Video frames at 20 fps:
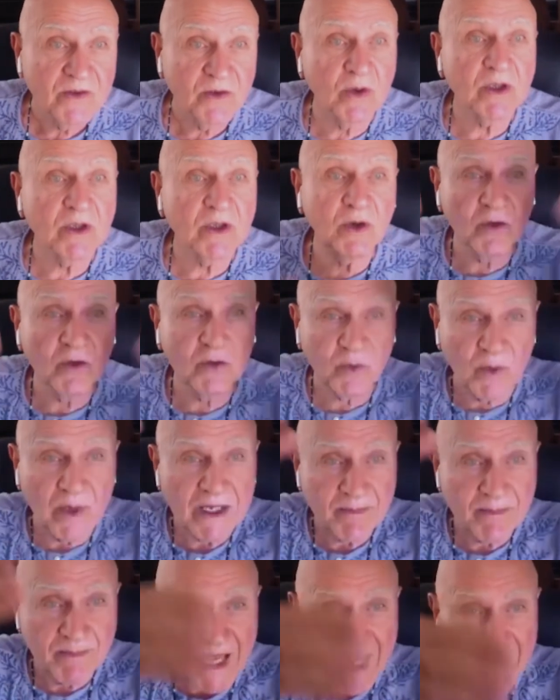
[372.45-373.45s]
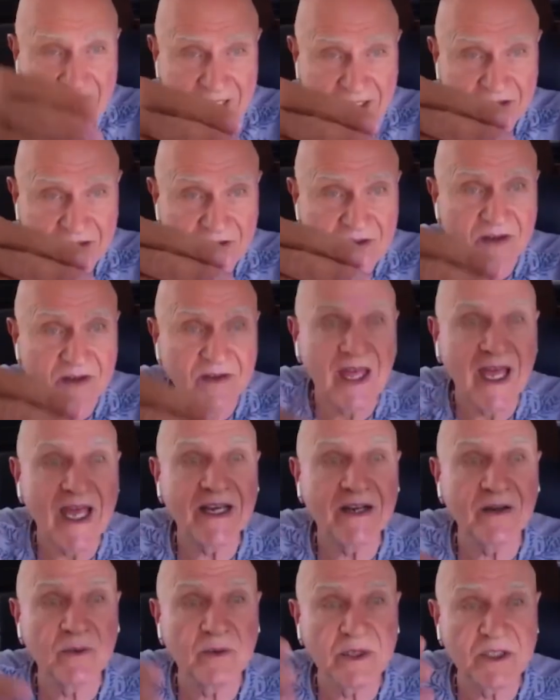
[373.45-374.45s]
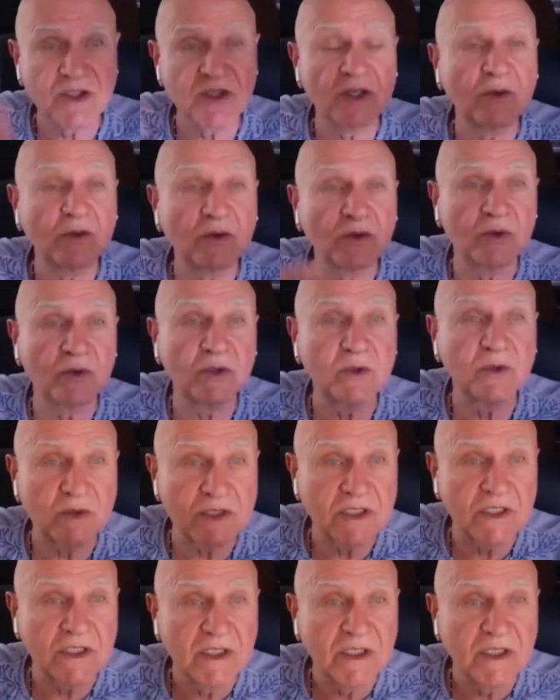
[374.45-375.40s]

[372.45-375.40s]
So it goes way back to that original root.